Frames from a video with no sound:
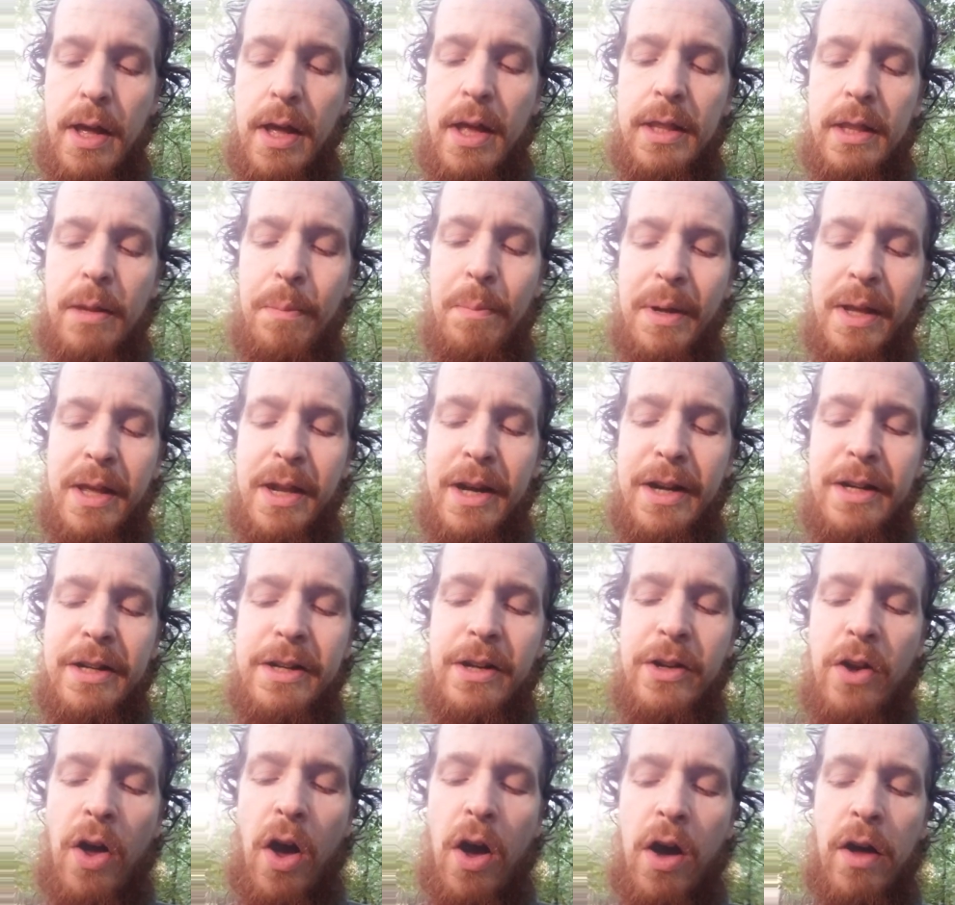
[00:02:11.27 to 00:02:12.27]
Then, beginning to
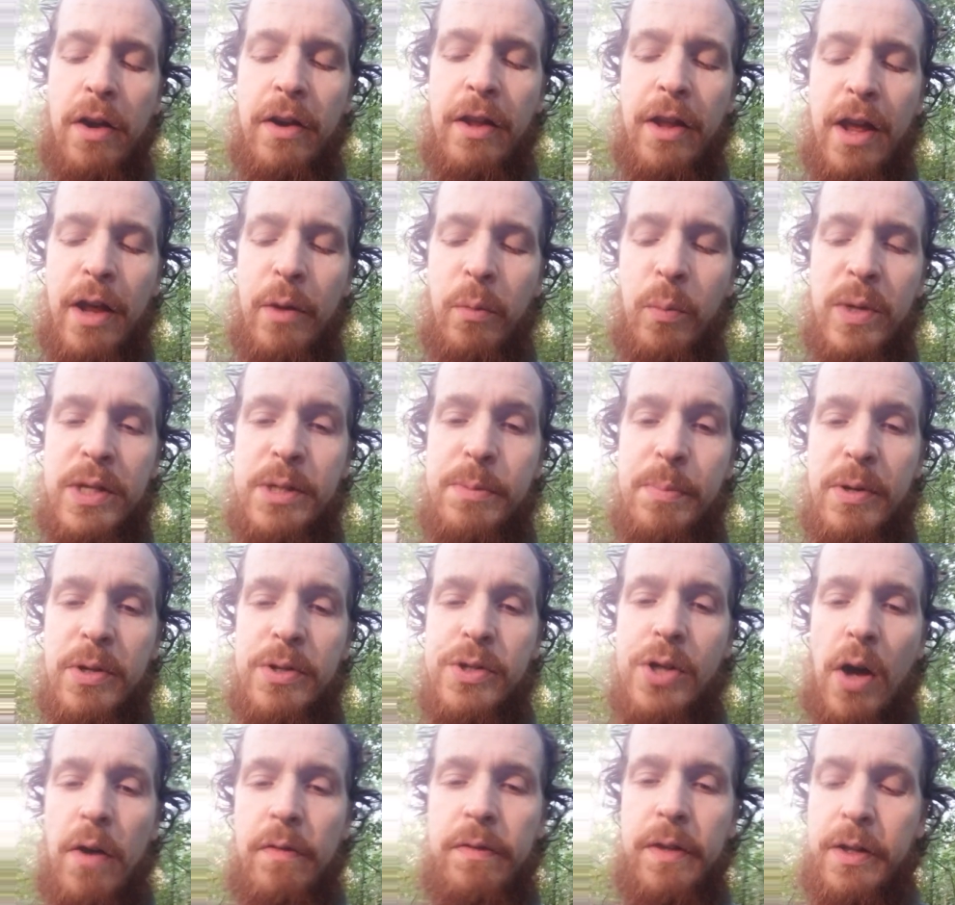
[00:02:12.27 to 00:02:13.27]
nod and whisper
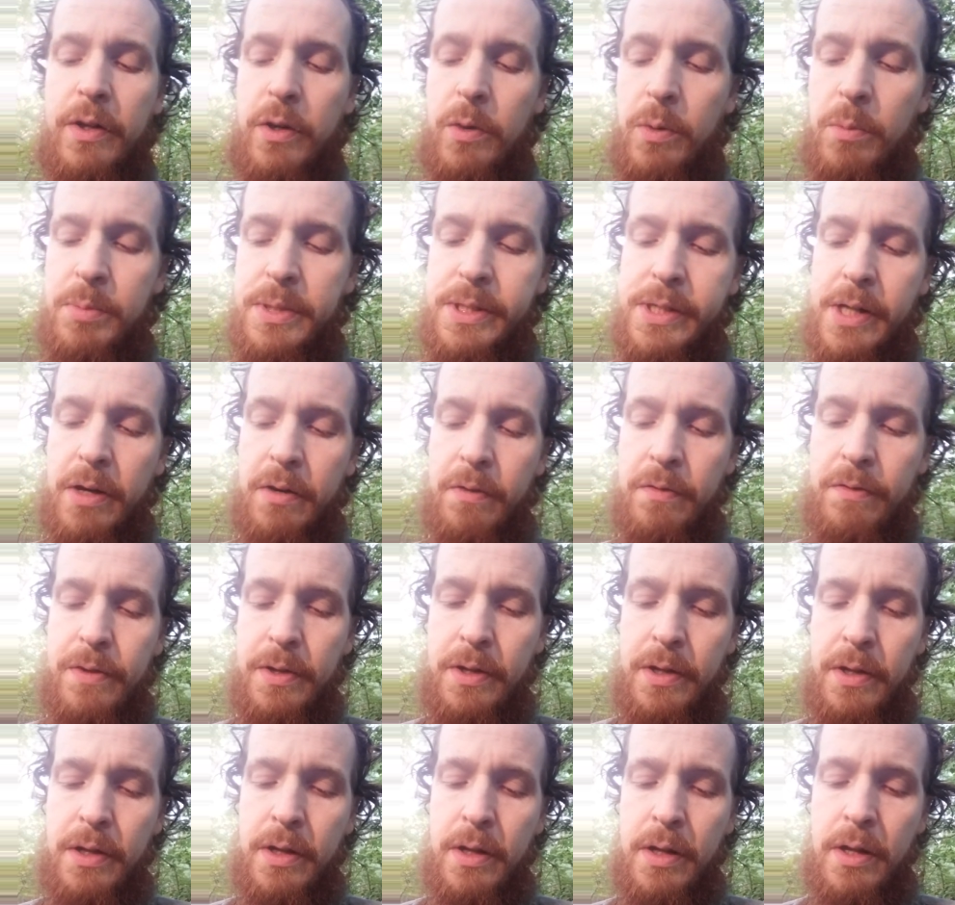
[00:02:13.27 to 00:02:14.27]
softly to himself,
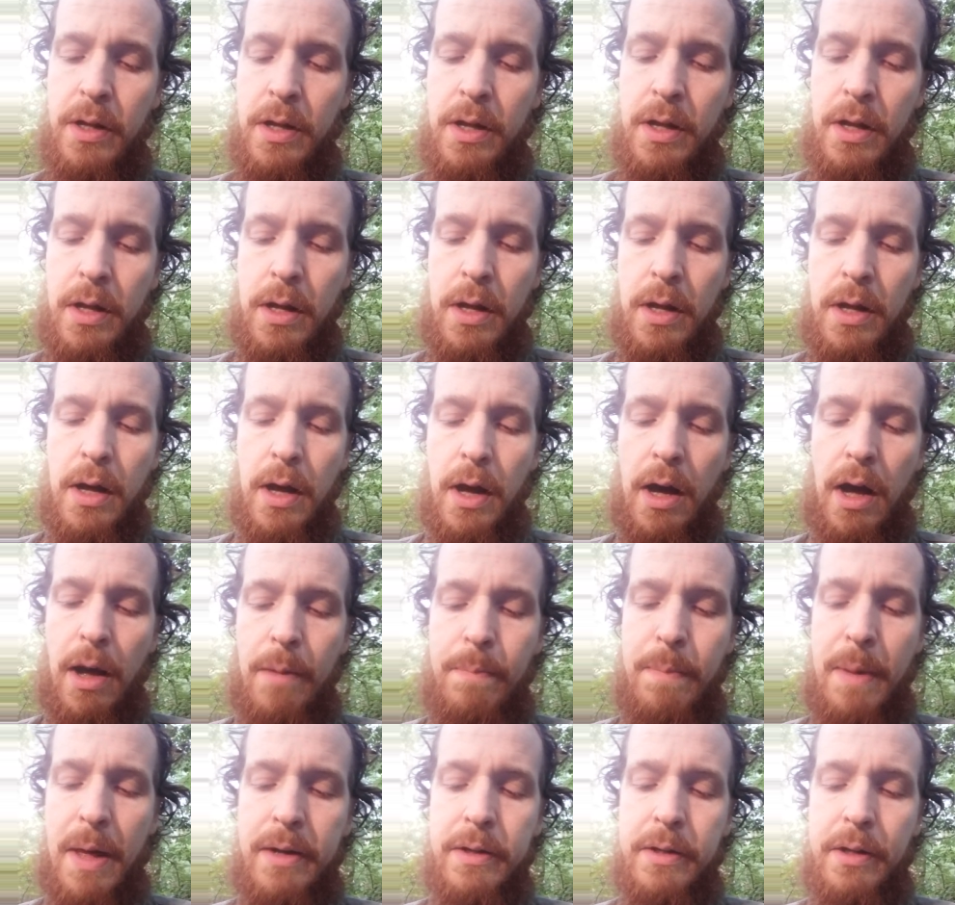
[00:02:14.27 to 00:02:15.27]
I
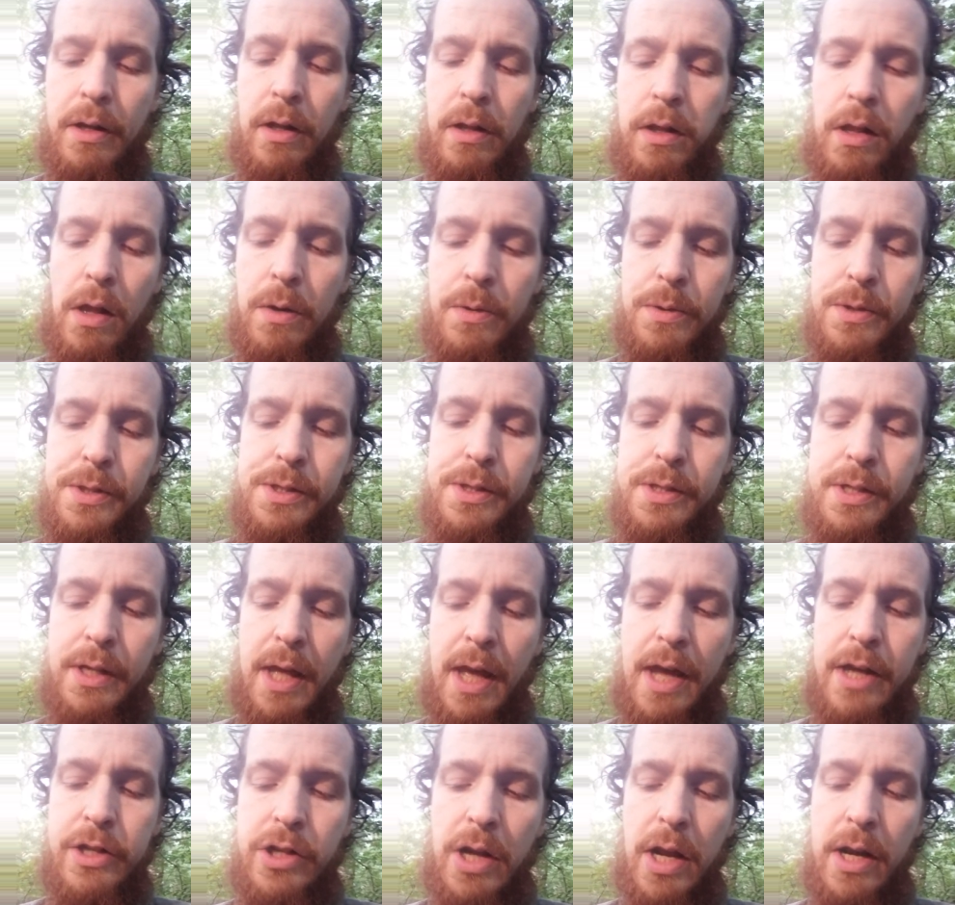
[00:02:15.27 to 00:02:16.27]
bent close to
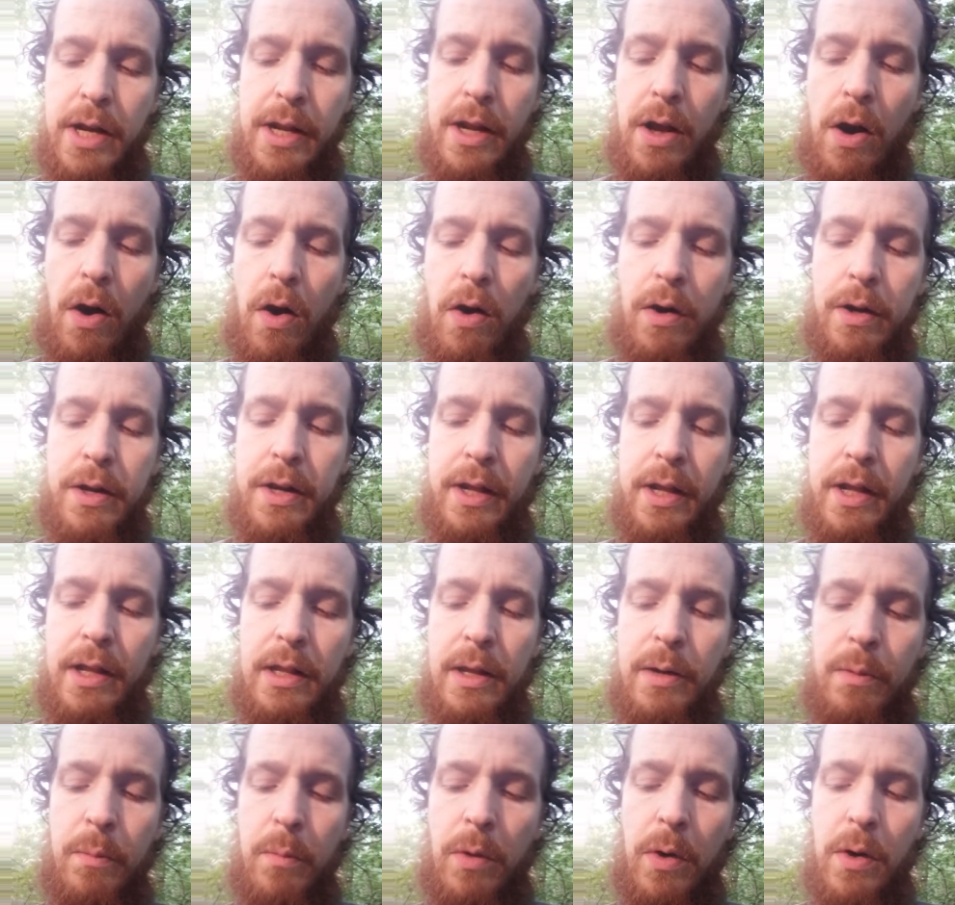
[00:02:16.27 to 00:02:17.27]
catch any
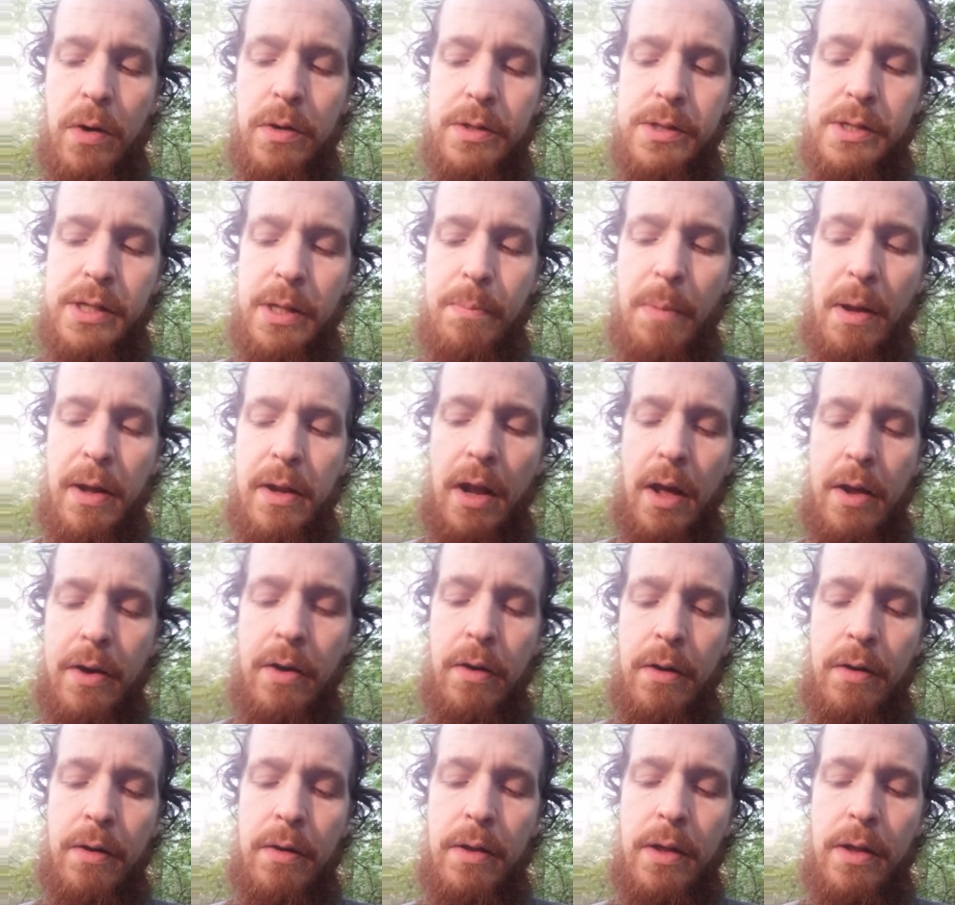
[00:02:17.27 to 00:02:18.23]
articulate words he might utter,